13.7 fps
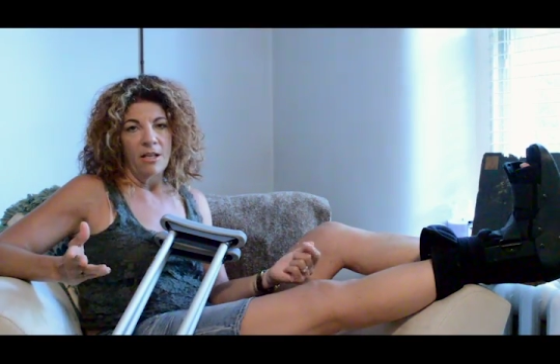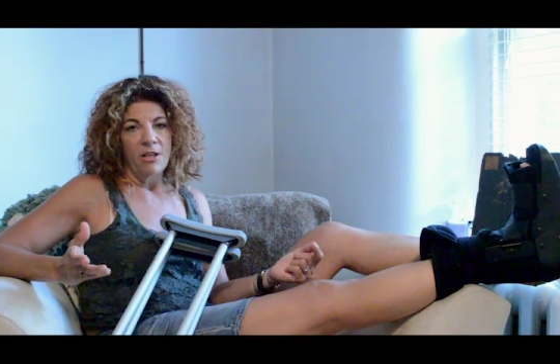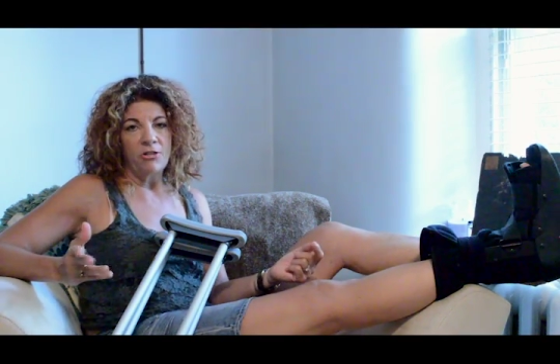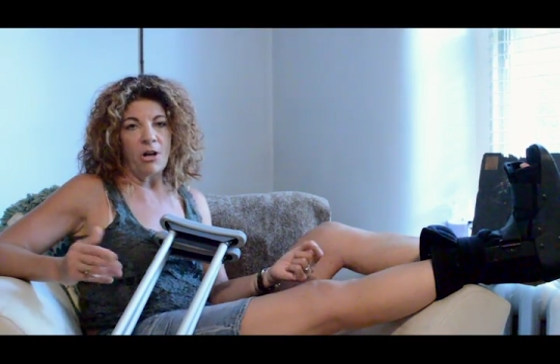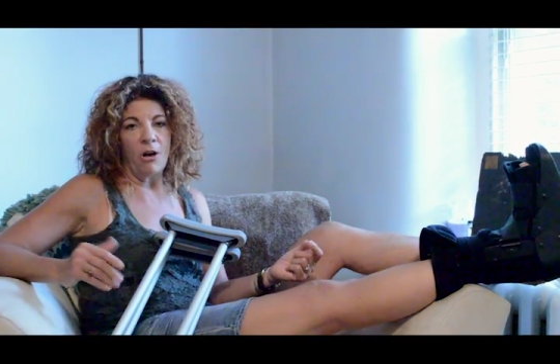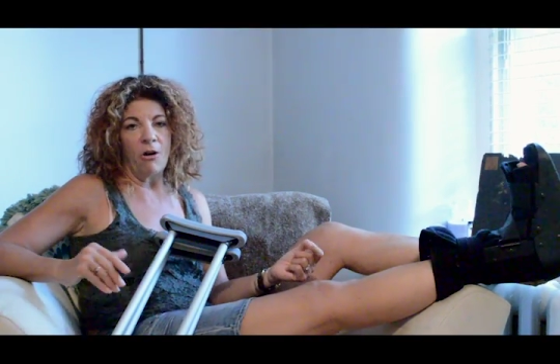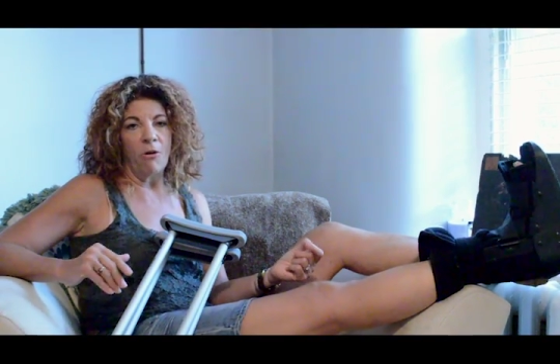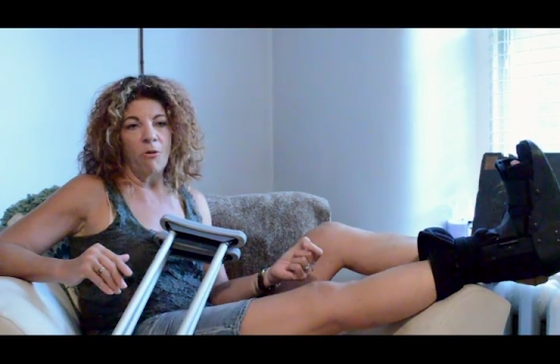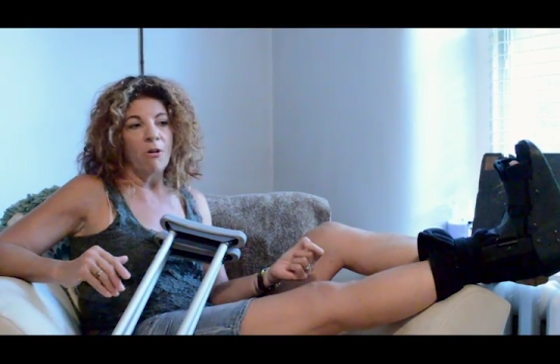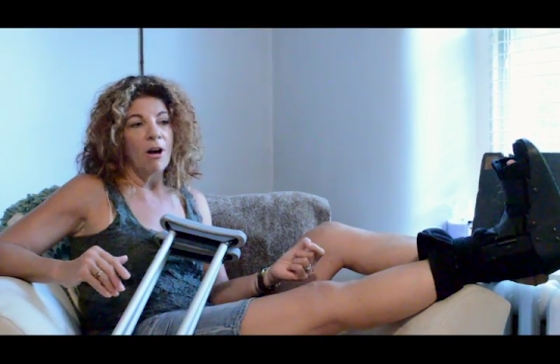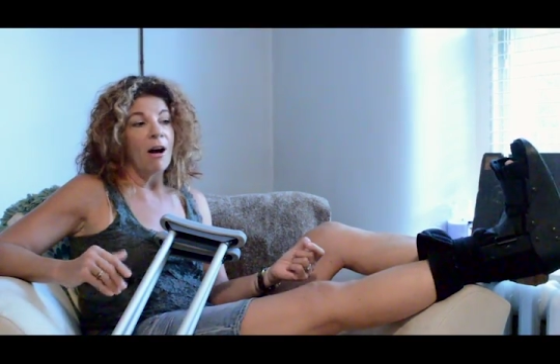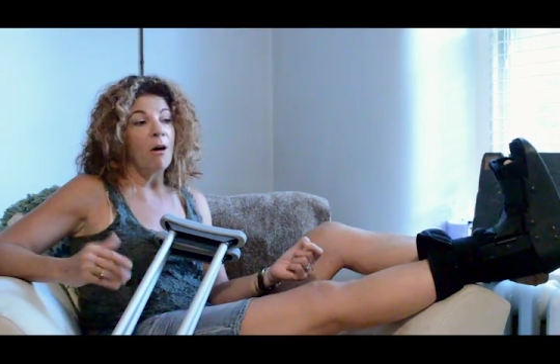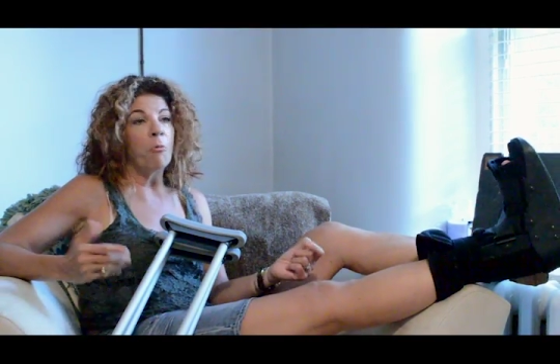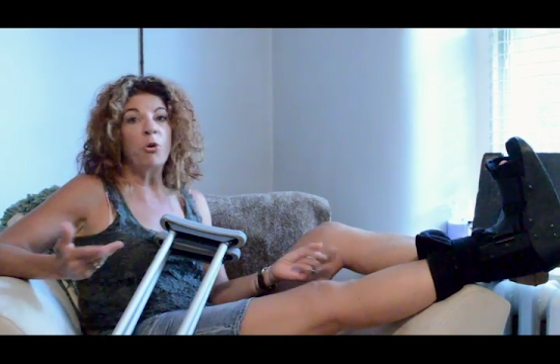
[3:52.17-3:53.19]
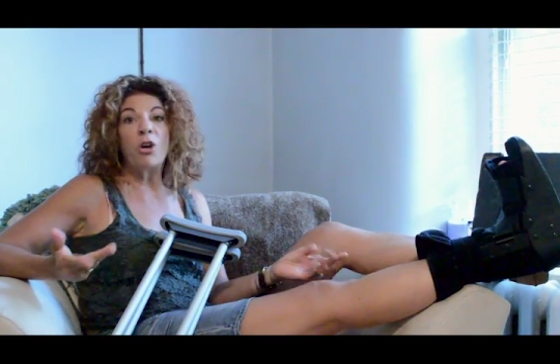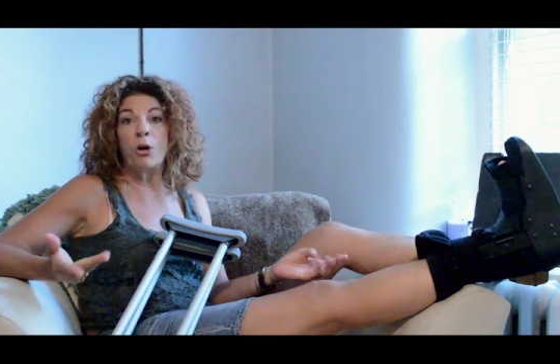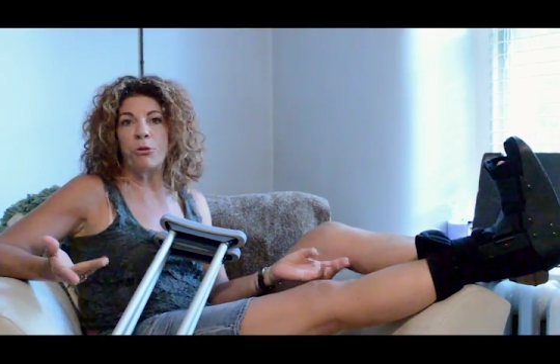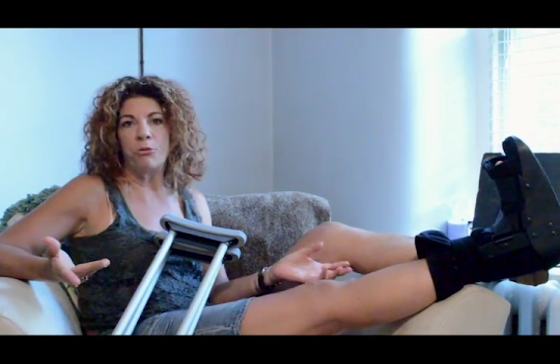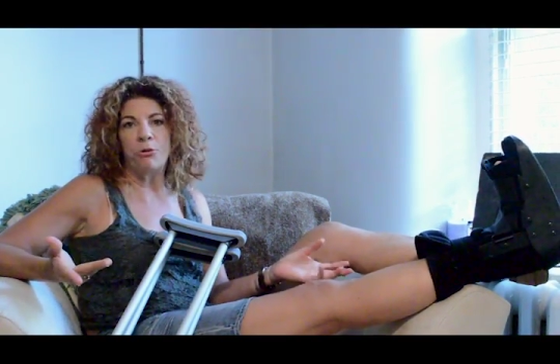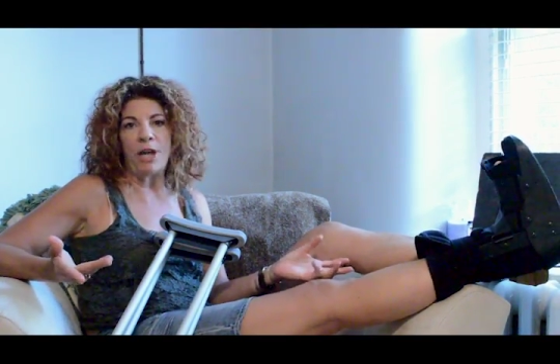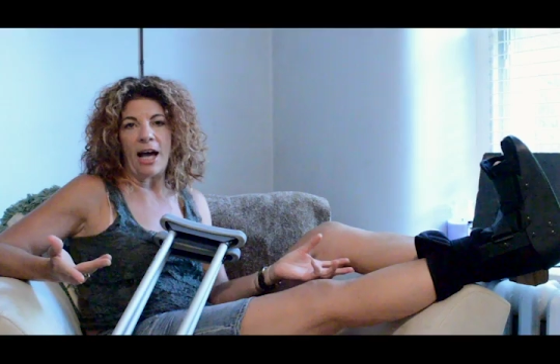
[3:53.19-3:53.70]
So we'll go
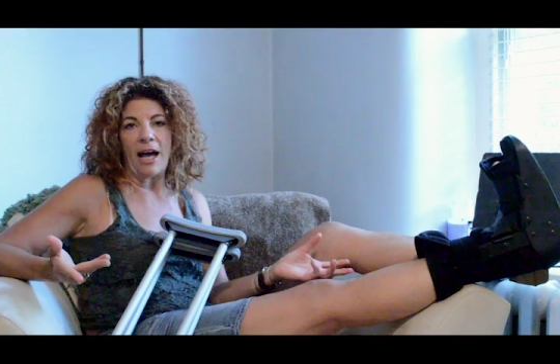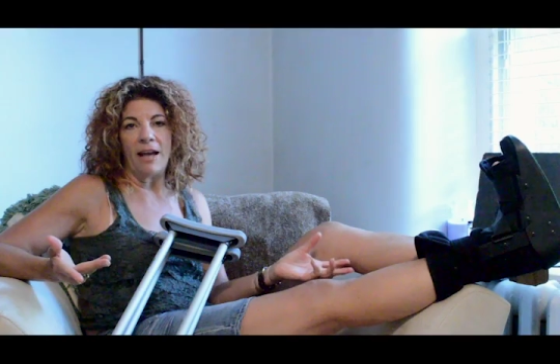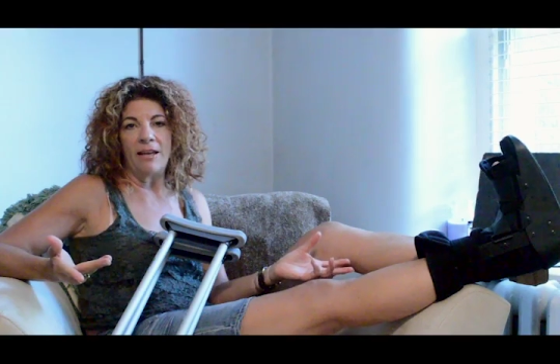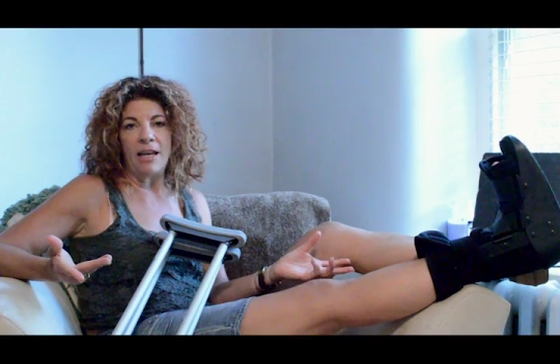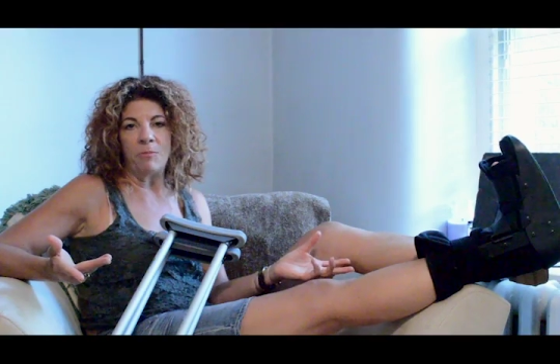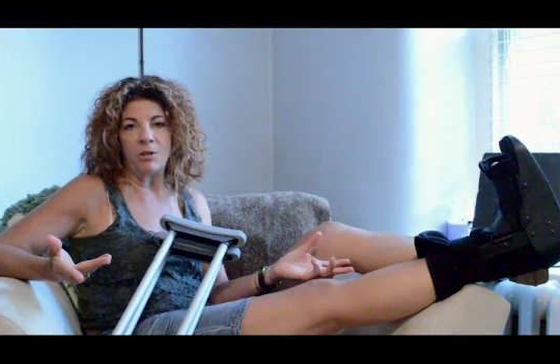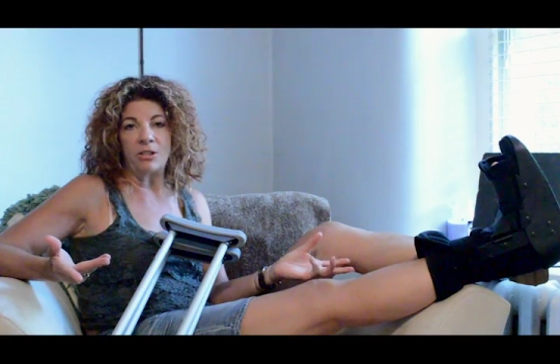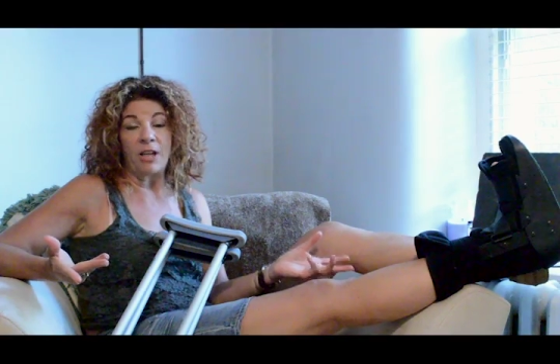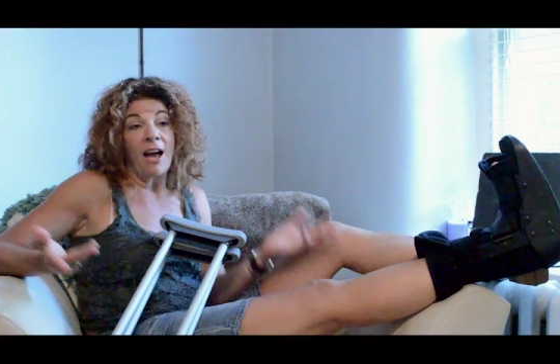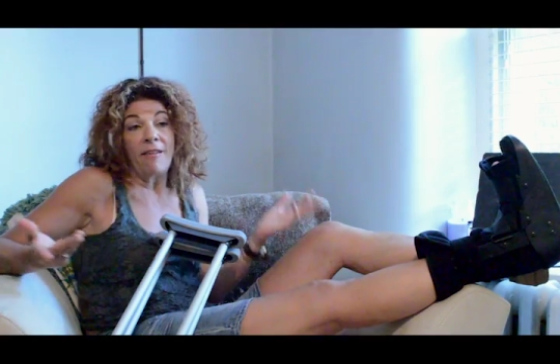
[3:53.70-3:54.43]
through that. And once I